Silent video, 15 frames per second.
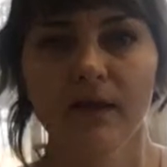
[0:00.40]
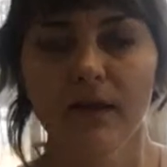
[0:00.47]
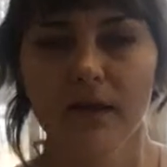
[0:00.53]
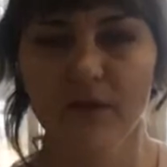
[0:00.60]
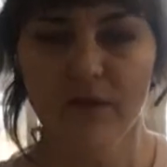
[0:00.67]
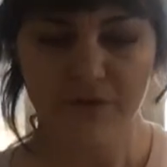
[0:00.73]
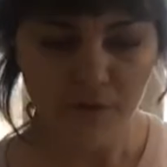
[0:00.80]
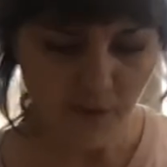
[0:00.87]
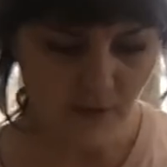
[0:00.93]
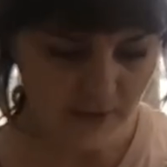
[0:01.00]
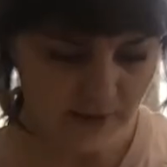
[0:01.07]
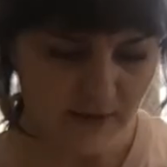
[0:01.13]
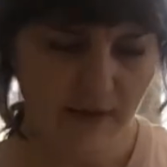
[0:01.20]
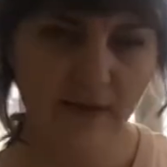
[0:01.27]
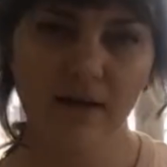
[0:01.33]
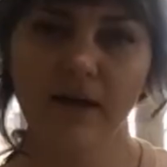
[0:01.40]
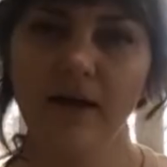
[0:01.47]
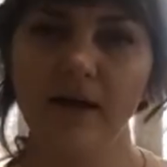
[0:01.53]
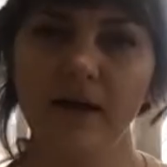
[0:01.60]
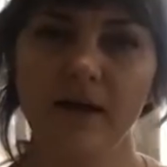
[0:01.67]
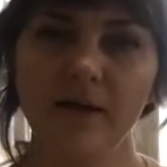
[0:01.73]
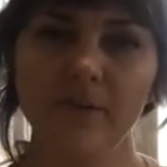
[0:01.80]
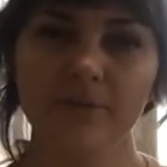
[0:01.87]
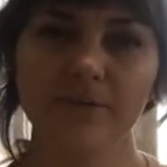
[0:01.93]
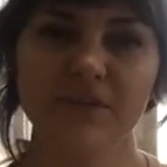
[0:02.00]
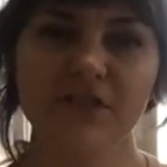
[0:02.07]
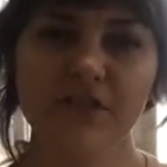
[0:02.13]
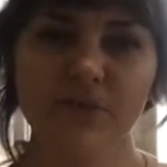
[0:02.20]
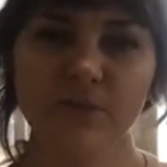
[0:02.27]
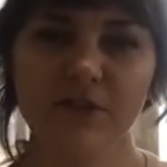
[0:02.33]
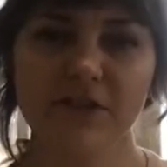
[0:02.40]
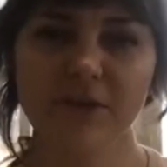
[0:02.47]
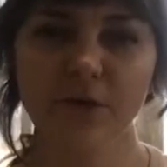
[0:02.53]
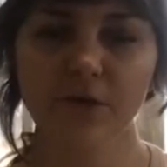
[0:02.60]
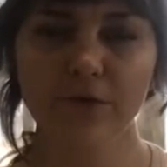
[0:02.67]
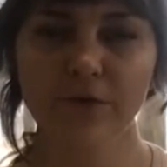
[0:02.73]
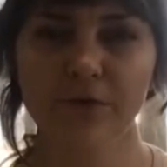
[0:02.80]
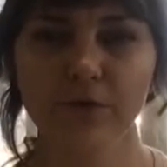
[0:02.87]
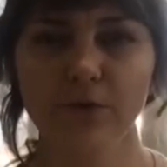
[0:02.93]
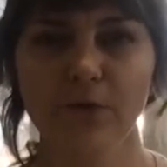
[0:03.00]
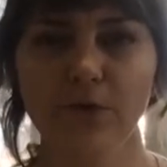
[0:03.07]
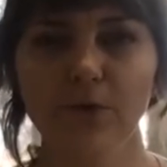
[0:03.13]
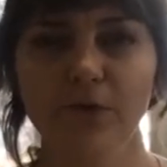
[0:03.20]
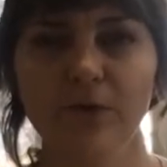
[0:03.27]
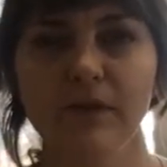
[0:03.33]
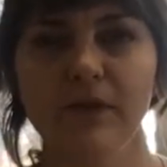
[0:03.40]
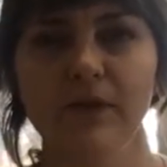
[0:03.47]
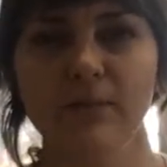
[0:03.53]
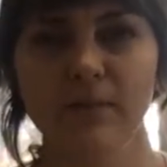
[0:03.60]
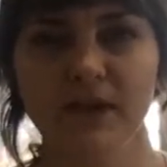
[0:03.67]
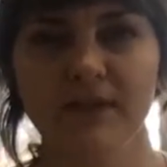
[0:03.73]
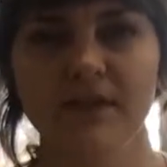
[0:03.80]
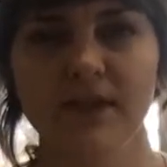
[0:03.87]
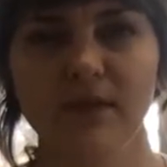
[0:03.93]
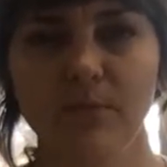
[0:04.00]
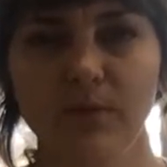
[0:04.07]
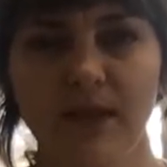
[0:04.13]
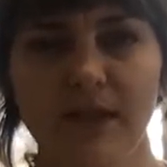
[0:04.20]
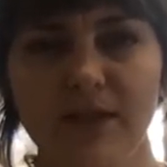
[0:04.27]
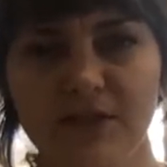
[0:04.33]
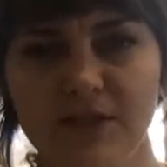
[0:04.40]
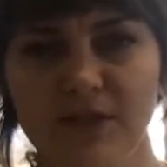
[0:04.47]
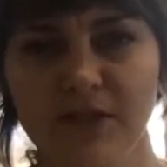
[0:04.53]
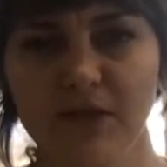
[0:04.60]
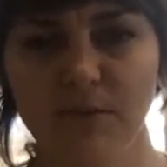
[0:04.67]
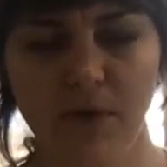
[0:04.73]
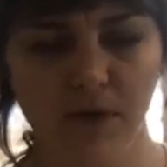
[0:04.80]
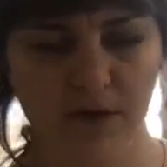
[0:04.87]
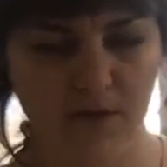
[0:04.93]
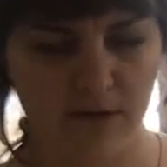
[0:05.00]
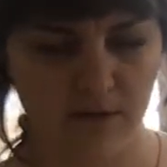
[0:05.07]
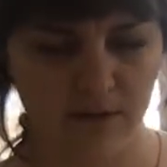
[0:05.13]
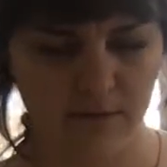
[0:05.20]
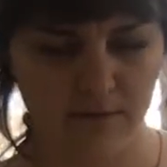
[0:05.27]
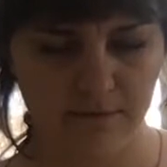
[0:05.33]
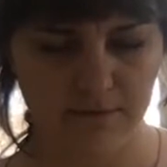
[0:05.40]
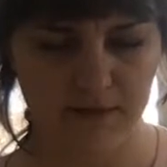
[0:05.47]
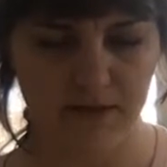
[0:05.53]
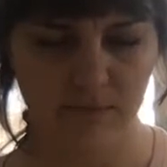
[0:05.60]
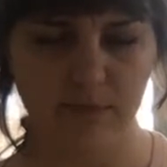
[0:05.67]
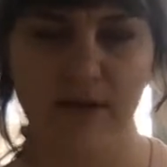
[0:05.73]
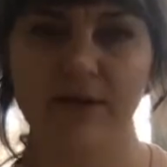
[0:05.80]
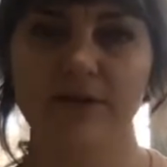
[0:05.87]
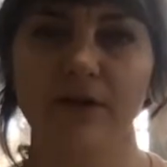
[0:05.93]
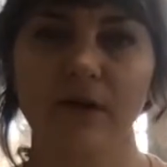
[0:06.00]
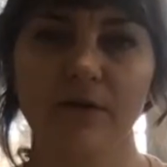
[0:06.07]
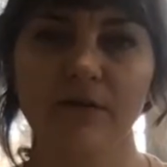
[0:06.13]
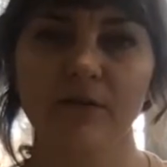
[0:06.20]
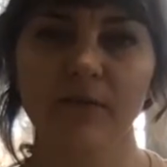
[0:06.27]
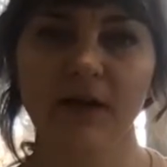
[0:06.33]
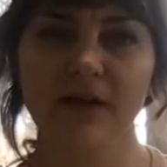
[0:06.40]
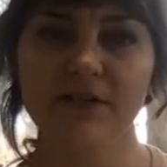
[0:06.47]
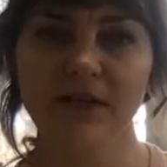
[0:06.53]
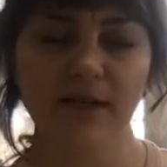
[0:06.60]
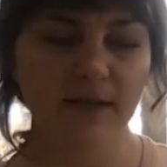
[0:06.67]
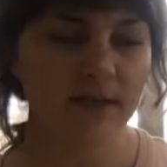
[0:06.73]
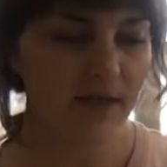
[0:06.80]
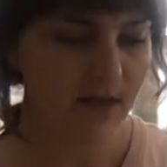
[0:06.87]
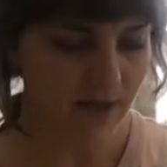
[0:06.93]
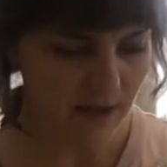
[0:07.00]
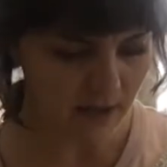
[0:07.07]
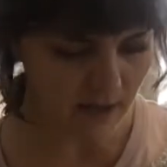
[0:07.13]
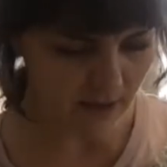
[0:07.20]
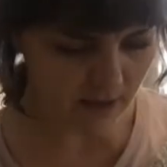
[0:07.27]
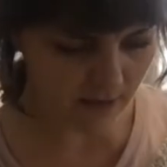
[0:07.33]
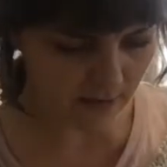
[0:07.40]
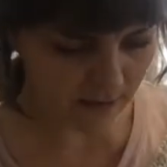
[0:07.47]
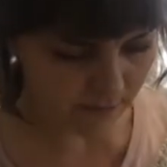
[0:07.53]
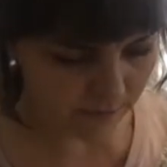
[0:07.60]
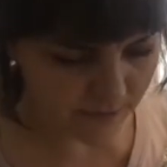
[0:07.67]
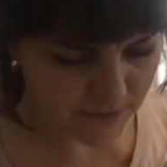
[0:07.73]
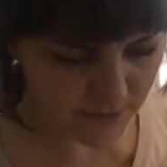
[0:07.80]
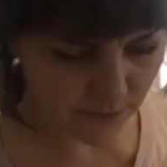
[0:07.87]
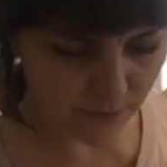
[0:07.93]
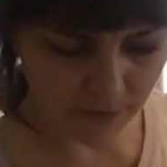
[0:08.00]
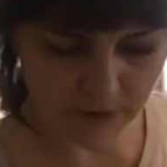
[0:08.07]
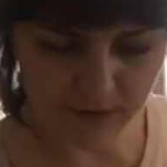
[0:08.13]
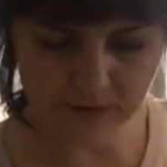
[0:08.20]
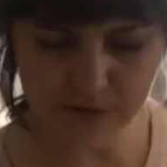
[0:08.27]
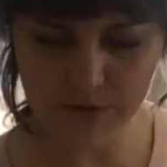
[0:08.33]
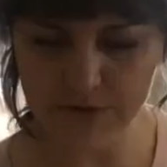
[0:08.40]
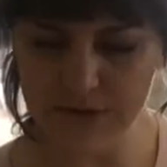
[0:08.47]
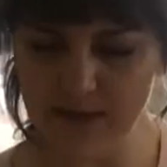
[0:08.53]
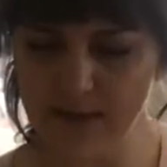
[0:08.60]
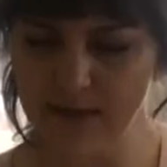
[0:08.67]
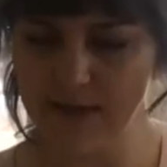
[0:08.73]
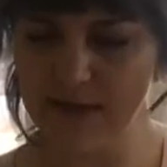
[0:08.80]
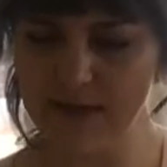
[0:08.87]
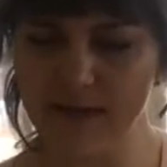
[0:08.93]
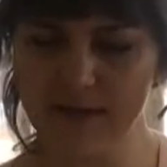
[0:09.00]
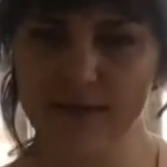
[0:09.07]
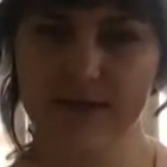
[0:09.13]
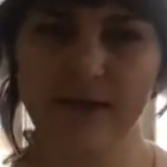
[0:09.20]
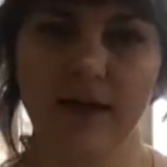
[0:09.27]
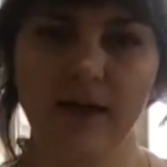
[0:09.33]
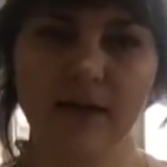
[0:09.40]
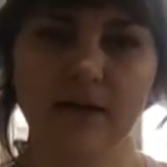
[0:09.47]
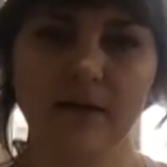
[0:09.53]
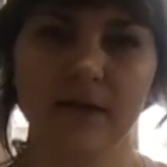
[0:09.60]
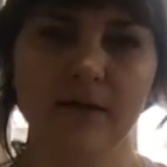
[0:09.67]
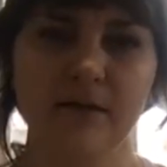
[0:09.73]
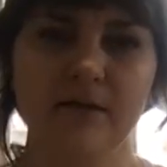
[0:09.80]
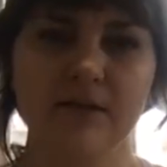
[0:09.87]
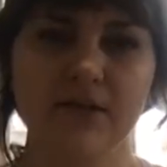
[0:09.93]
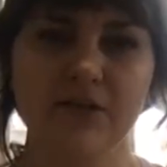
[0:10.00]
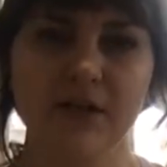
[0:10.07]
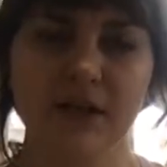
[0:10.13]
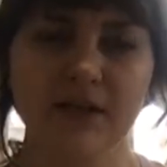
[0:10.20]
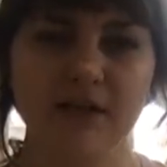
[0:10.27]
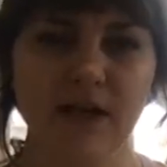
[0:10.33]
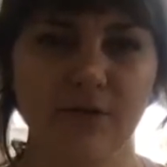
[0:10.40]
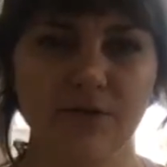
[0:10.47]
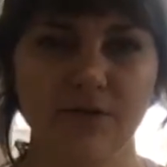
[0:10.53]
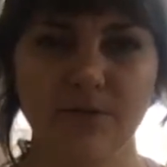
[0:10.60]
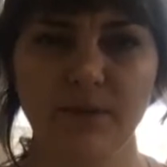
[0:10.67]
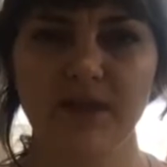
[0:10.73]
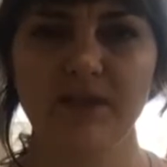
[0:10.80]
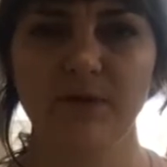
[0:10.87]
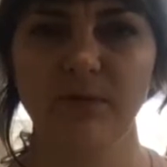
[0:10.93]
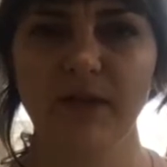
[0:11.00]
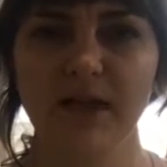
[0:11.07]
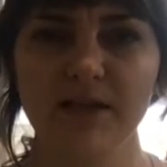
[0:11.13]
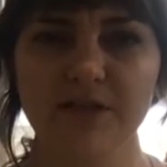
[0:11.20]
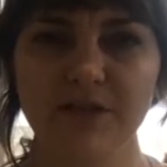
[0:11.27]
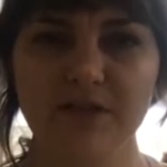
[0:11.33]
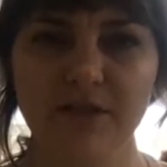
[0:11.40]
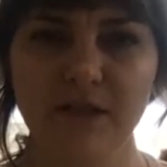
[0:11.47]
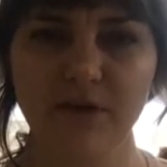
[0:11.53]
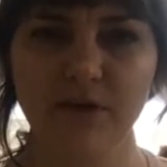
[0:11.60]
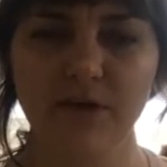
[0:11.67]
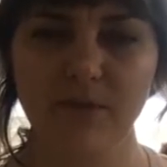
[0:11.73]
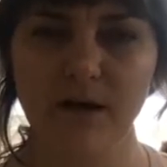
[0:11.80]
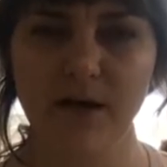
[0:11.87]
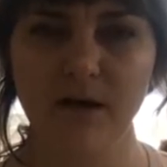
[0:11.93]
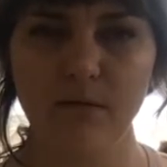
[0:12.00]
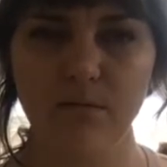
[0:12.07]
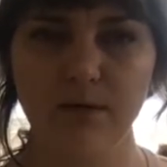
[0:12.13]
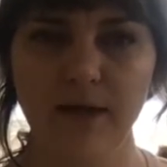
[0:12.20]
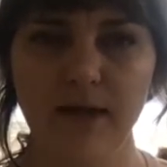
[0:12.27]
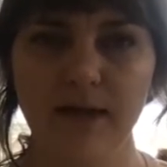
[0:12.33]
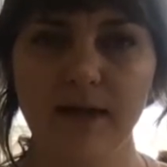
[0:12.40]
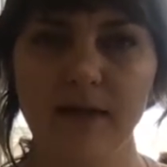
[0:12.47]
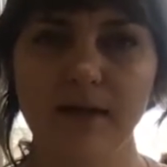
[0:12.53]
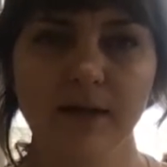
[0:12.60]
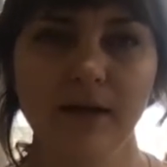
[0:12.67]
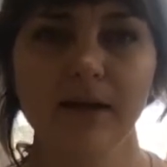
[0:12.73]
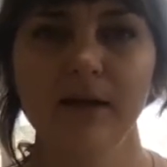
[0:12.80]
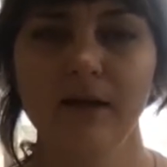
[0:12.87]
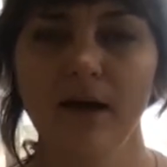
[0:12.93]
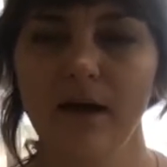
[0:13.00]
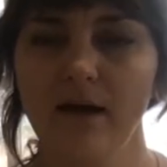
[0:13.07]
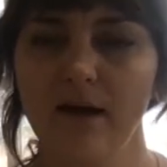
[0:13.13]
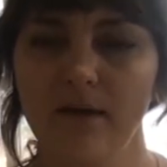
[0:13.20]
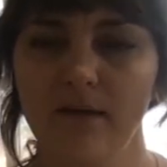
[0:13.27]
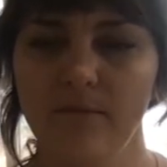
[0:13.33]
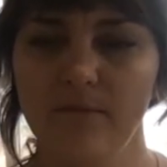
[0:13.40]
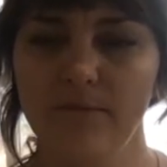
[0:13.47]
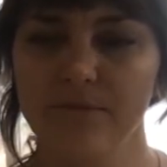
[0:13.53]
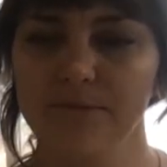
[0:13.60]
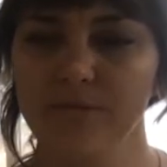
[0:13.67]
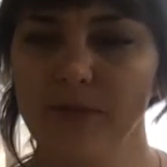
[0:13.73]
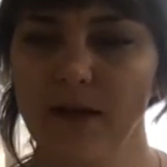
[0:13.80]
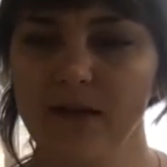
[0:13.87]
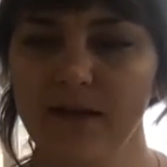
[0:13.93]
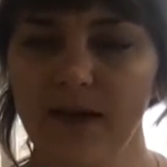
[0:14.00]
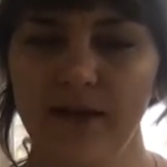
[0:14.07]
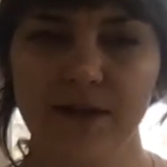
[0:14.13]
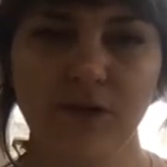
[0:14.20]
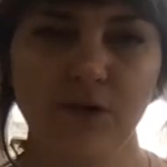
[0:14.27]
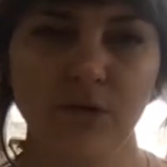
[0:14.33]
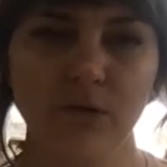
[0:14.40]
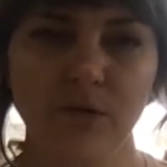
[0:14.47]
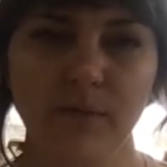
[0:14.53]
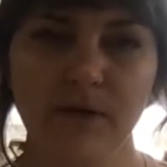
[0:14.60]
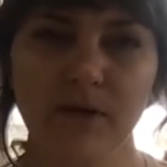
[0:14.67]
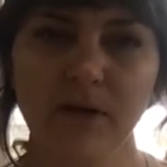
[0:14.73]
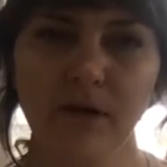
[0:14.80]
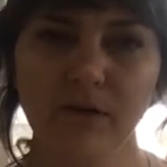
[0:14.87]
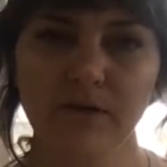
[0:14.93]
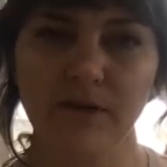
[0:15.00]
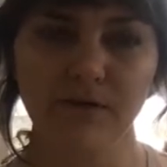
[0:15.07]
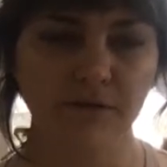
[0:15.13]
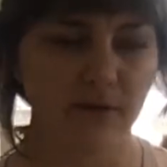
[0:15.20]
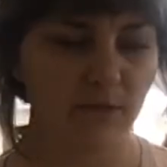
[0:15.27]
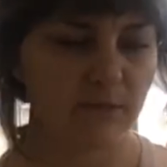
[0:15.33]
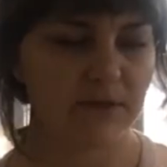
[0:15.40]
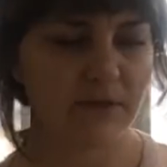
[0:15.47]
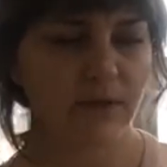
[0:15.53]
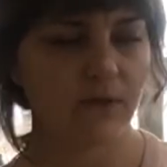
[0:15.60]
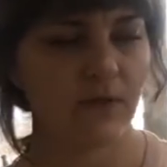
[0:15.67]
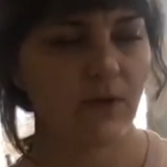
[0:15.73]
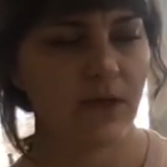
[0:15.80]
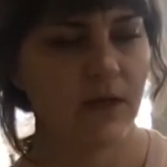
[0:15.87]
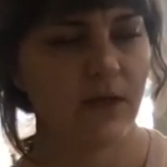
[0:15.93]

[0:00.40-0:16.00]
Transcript: Hello everyone. Just wanted to go through the mixing plaster part of the plaster carving project. So what we're going to do today is I'm going to teach you guys how to mix your plaster so that you can make a blank that you will be carving from. So